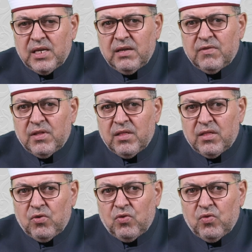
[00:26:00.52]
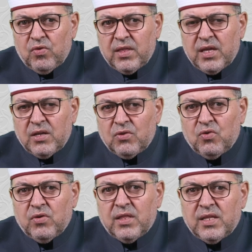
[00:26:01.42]
even though they
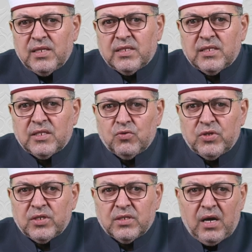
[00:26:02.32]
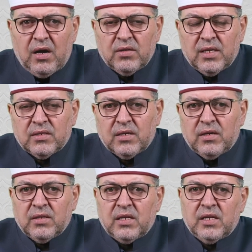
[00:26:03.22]
know these situations are not
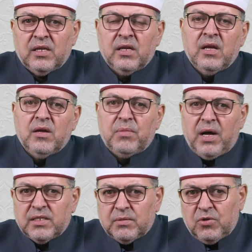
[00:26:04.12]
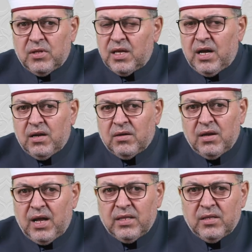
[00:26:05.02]
currently possible. They are
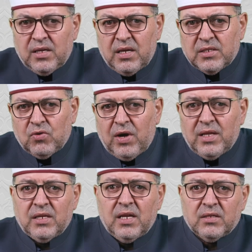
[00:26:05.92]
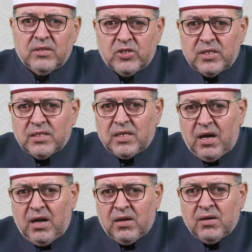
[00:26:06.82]
unreal. So, unreal conditions
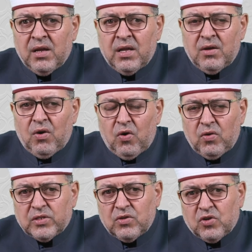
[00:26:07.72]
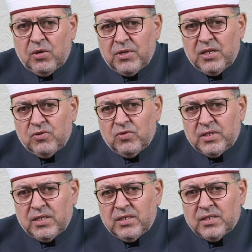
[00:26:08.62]
are also commonly
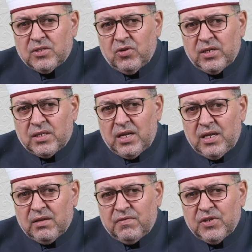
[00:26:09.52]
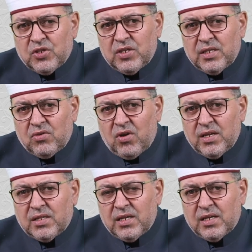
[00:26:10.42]
used in storytelling, fiction
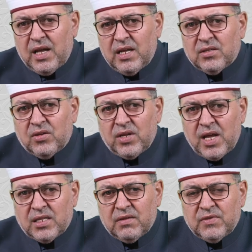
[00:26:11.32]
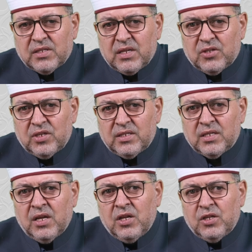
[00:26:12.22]
writing, and creative discussions
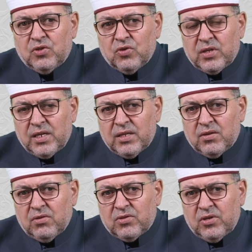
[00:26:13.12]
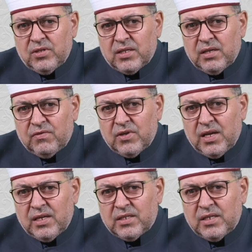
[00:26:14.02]
to create alternative
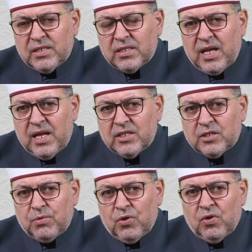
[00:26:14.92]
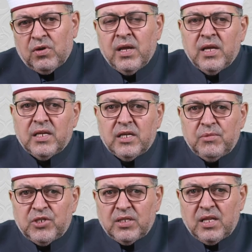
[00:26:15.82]
realities and explore
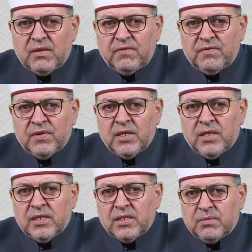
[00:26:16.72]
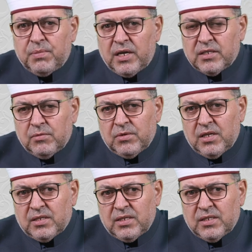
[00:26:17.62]
imaginative
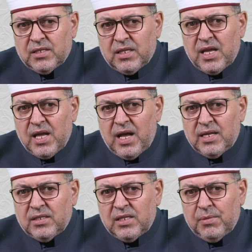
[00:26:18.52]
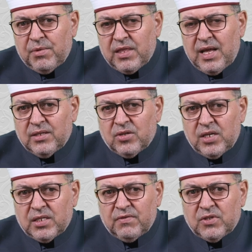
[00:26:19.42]
possibilities. They add depth and
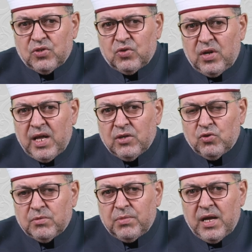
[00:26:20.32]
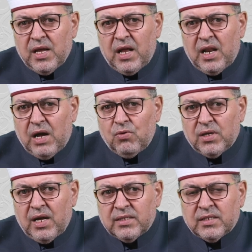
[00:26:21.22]
creativity to language by
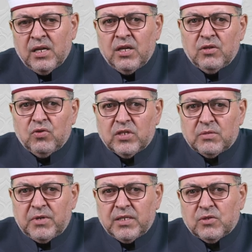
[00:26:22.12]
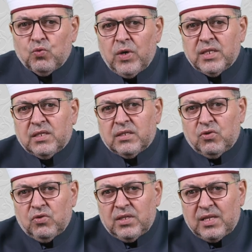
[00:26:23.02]
allowing us to express what
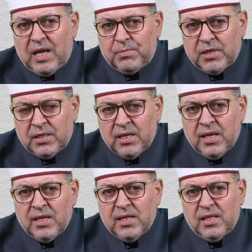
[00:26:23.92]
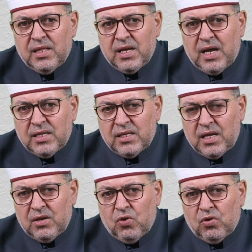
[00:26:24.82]
could happen in the
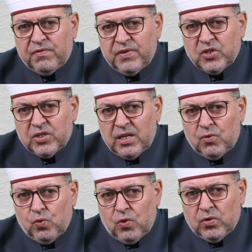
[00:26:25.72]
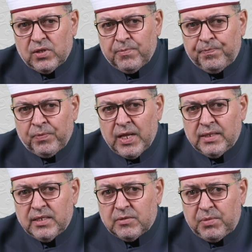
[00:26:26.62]
ideal or fictional world,
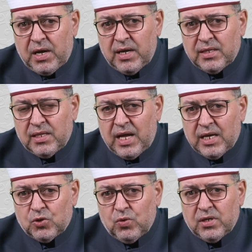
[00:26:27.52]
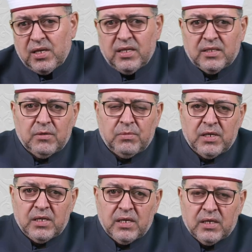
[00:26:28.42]
despite the actual reality
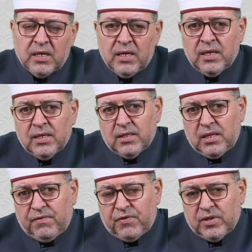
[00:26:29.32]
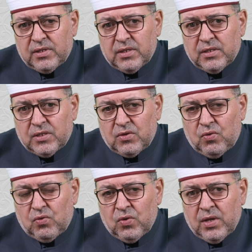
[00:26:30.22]
being different.
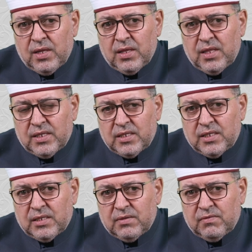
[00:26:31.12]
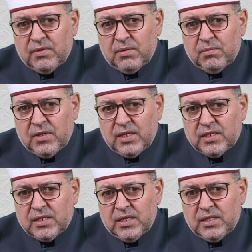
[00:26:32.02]
So this
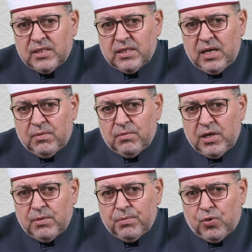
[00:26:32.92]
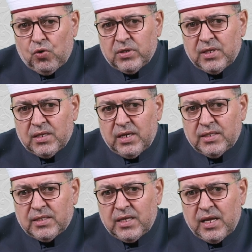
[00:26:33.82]
is an important,
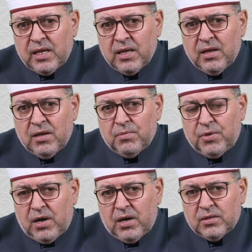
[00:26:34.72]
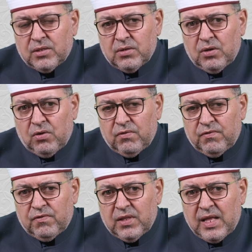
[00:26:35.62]
let's say, part
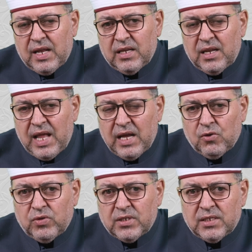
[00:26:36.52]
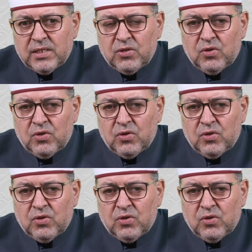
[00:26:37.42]
of the language,